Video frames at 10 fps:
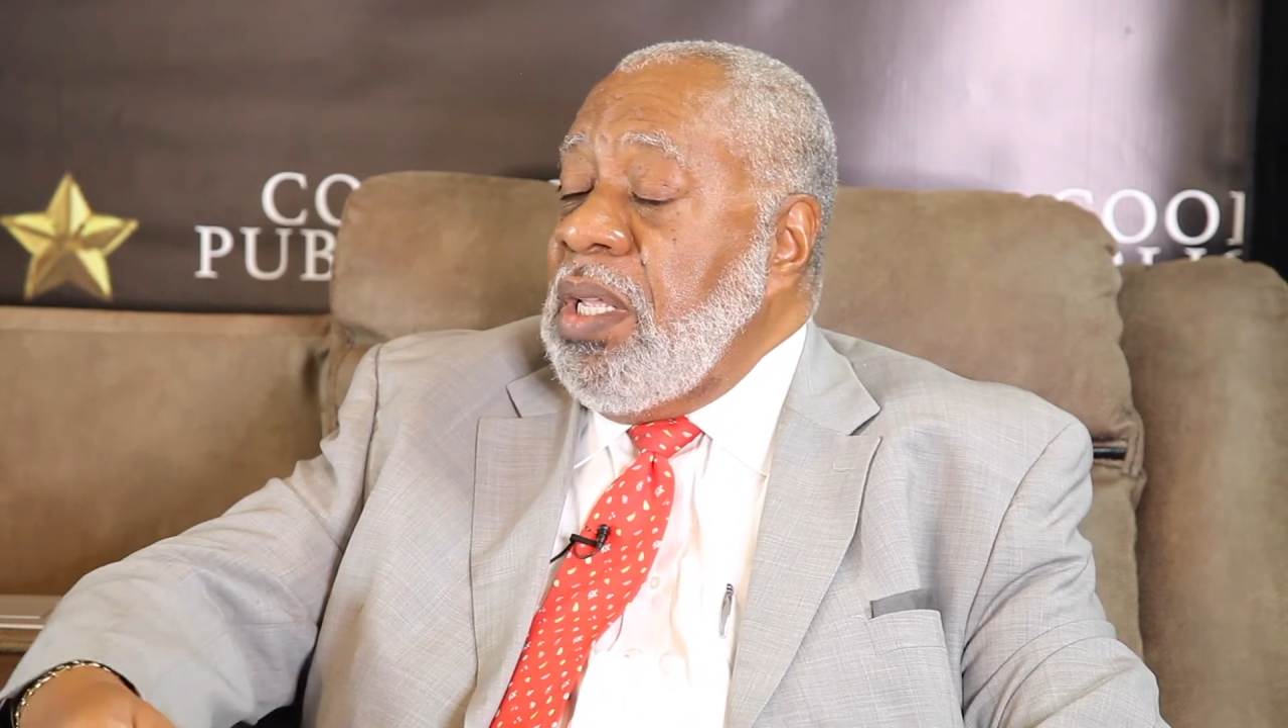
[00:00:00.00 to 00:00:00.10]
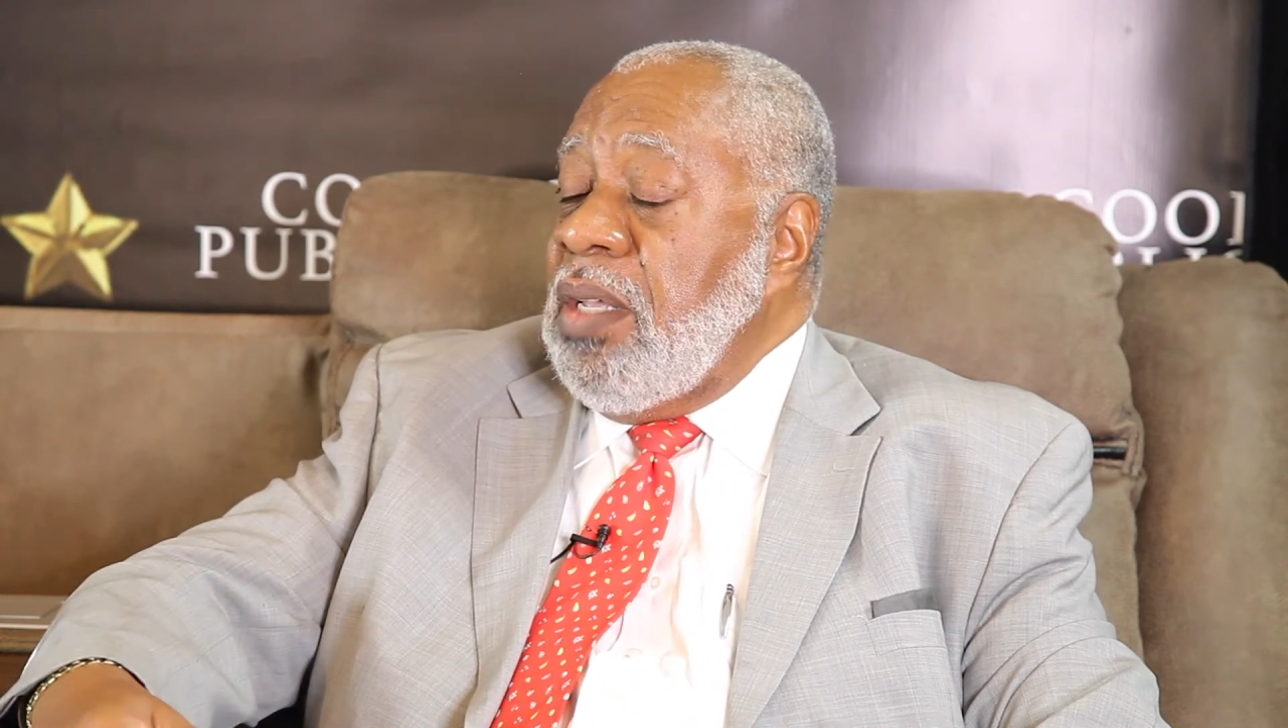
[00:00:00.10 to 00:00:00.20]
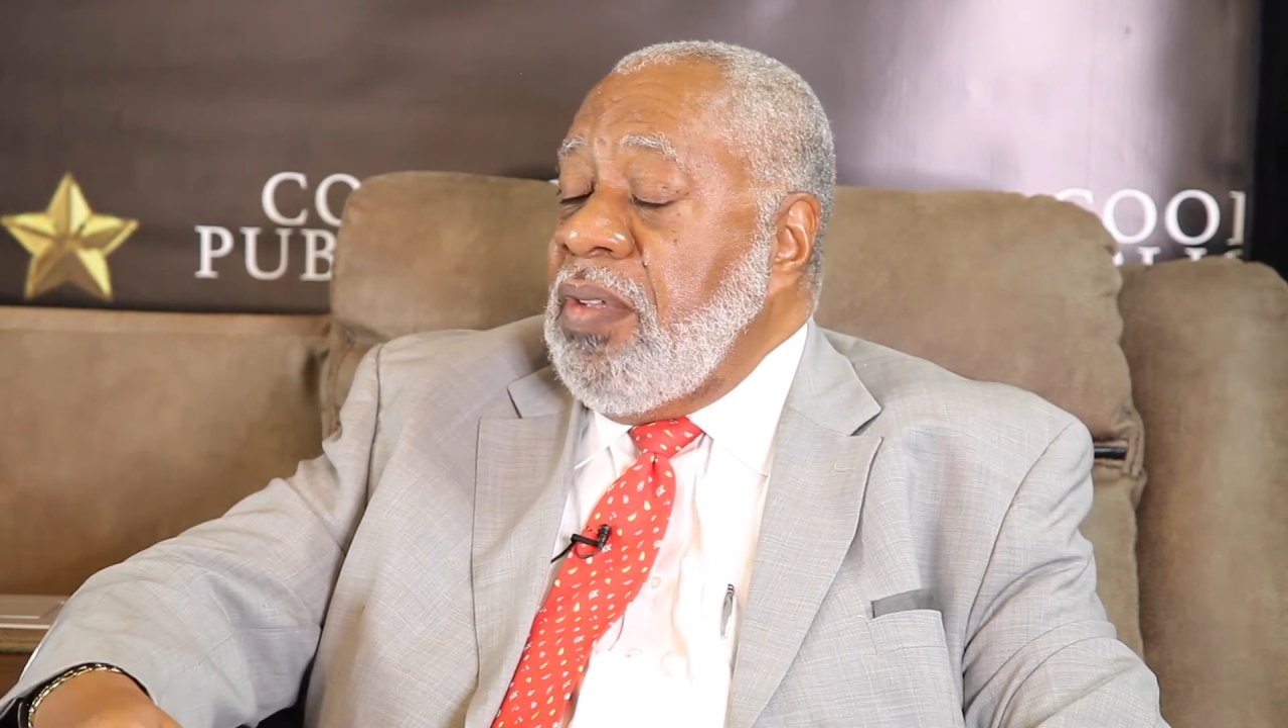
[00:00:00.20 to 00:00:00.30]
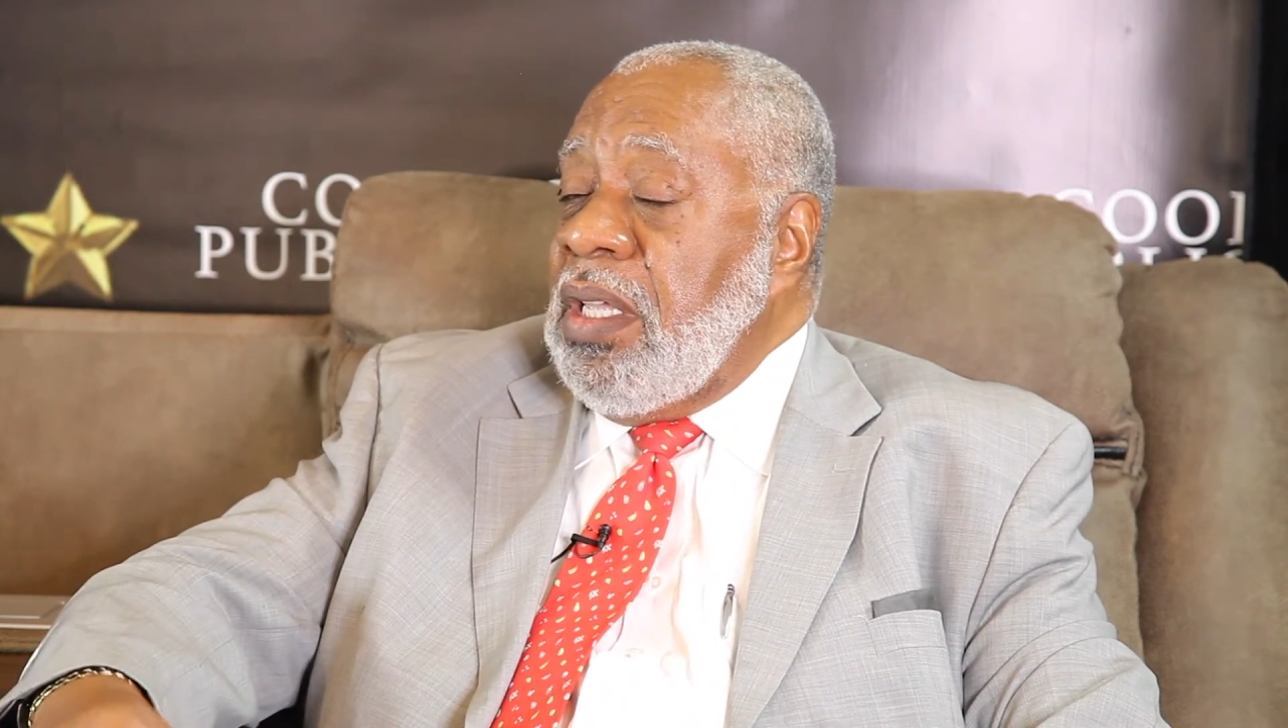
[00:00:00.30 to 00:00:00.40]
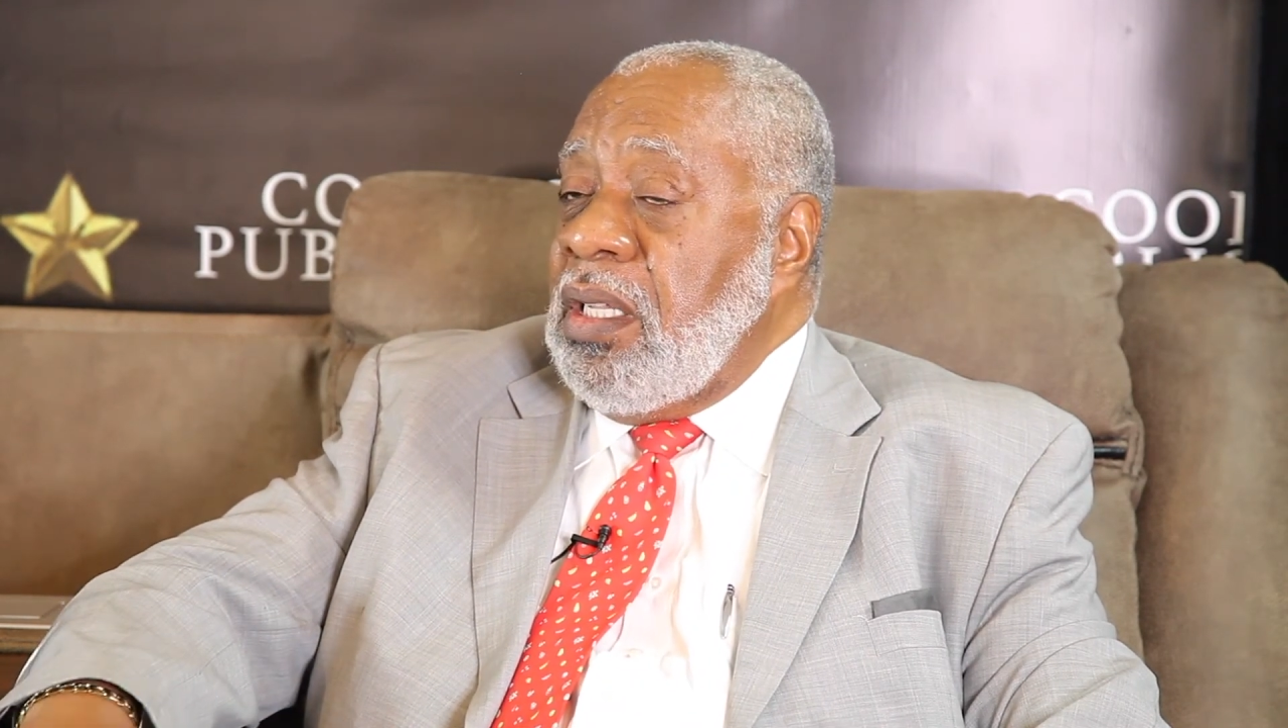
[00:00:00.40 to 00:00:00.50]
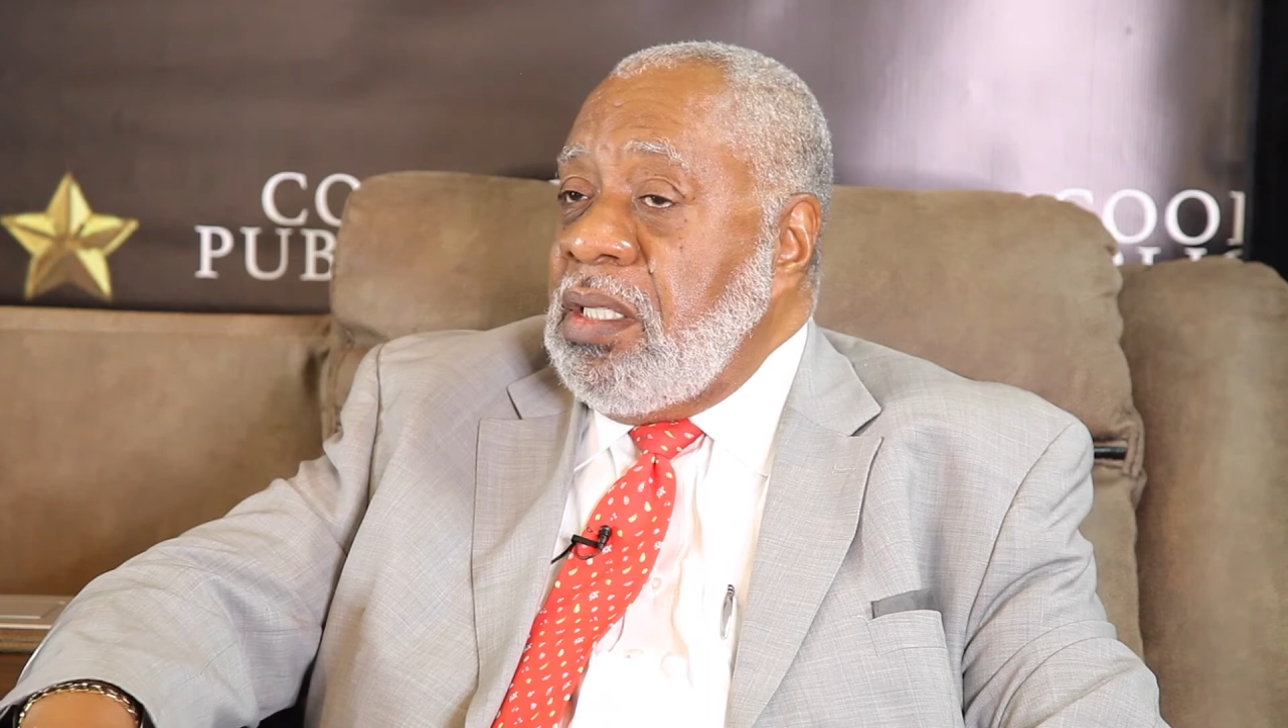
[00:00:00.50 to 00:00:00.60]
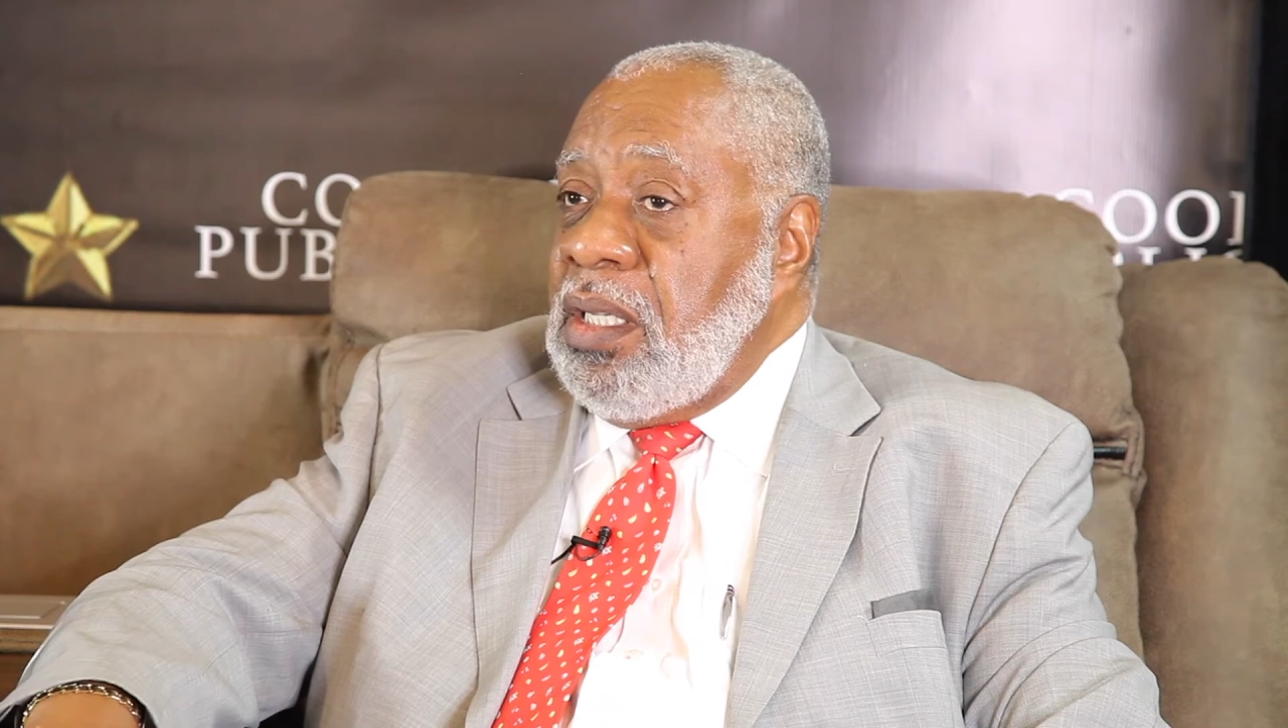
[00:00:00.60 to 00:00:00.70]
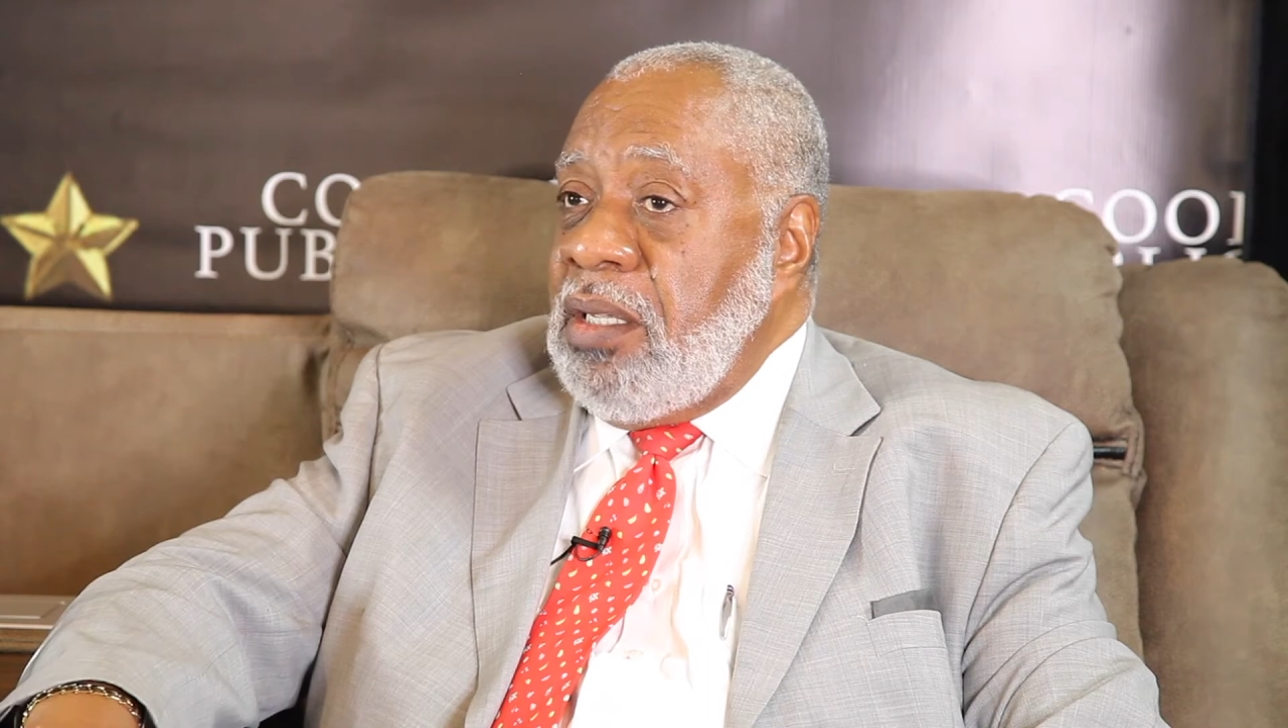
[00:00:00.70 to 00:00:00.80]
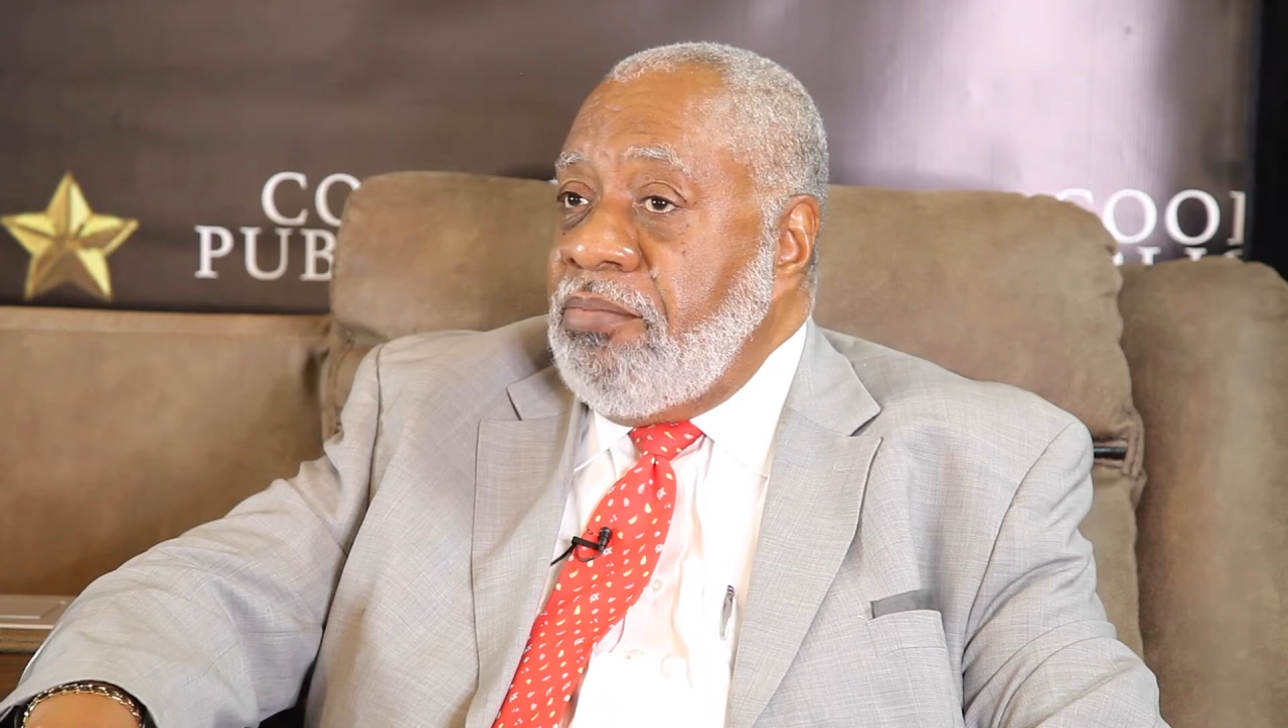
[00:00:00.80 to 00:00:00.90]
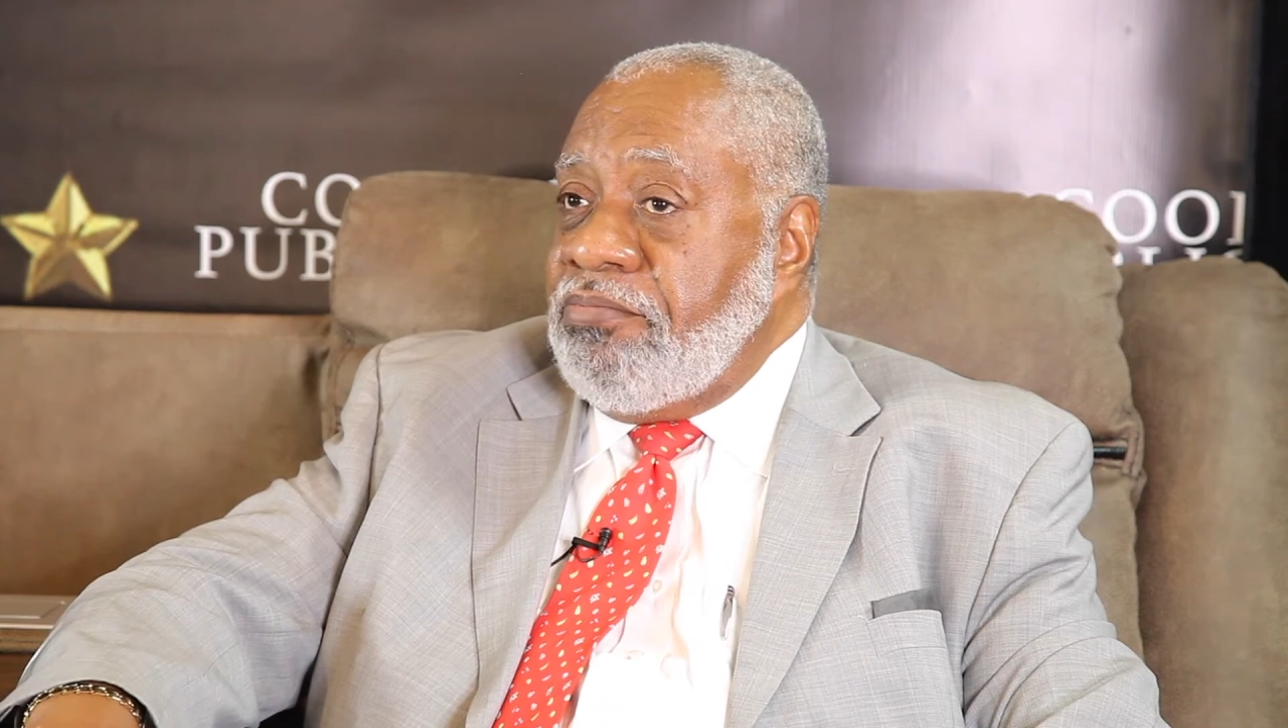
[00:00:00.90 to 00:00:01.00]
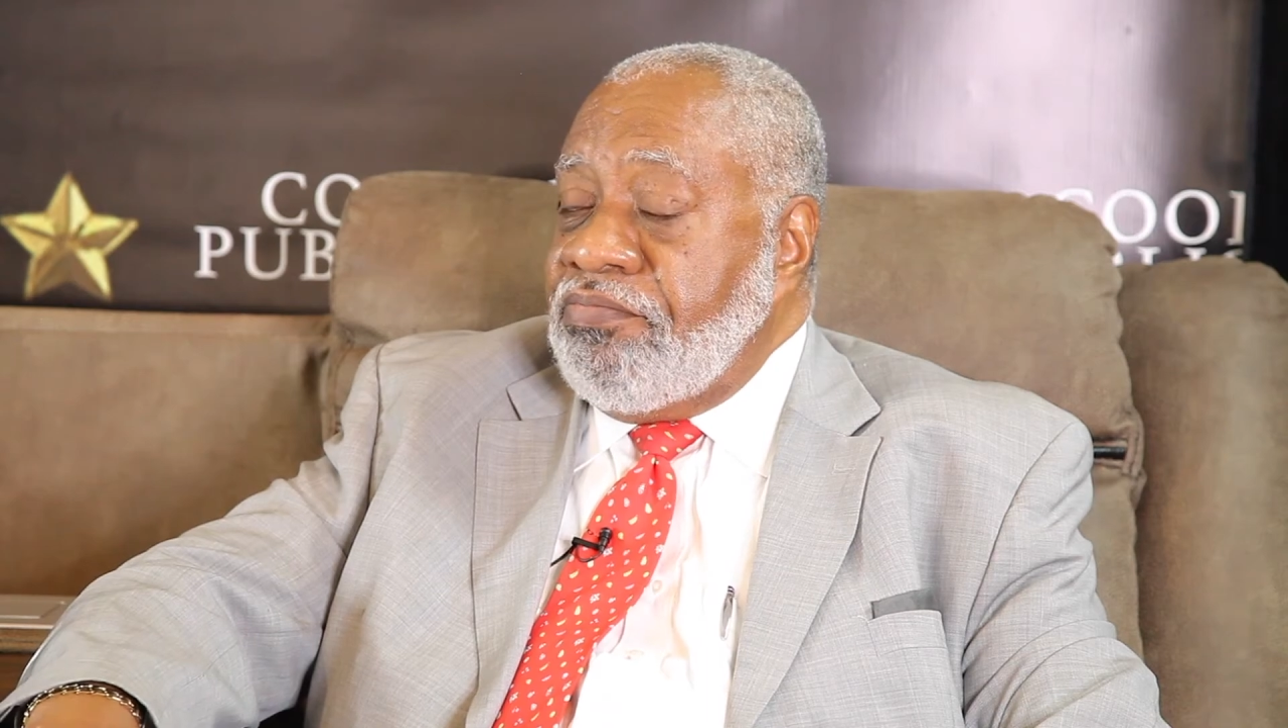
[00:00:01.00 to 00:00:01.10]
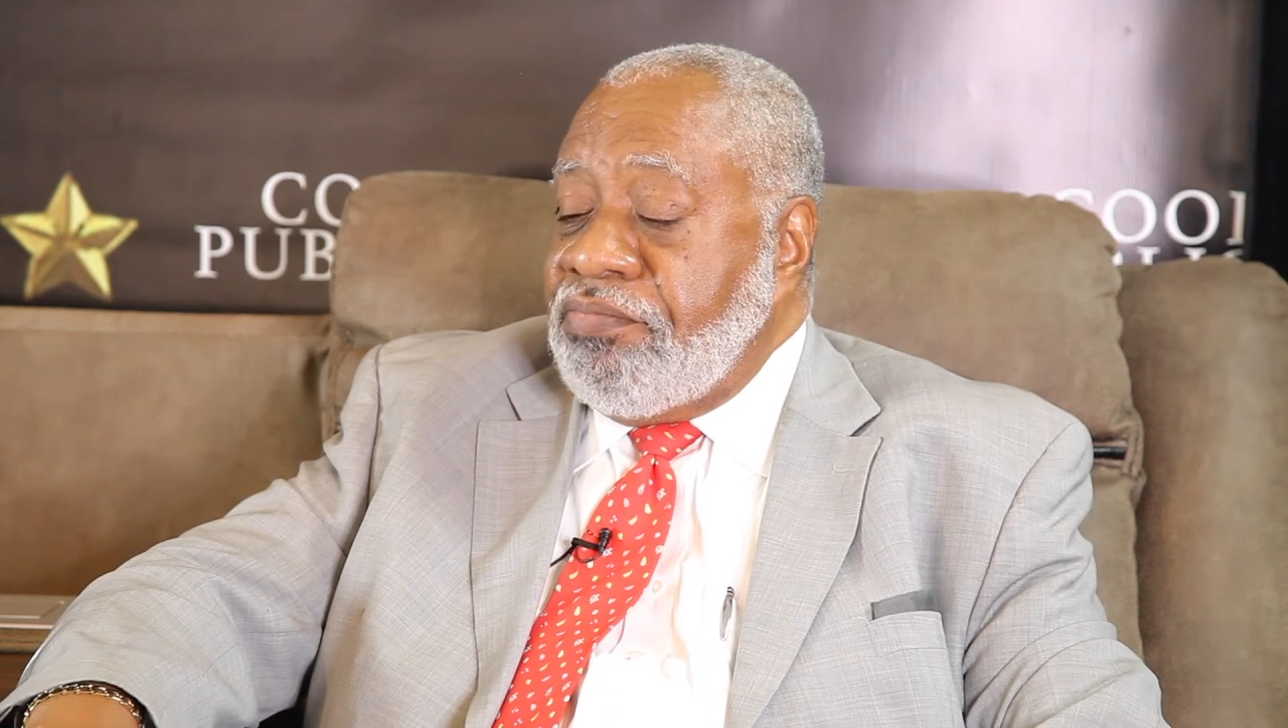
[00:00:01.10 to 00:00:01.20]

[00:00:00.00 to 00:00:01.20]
plea of guilty.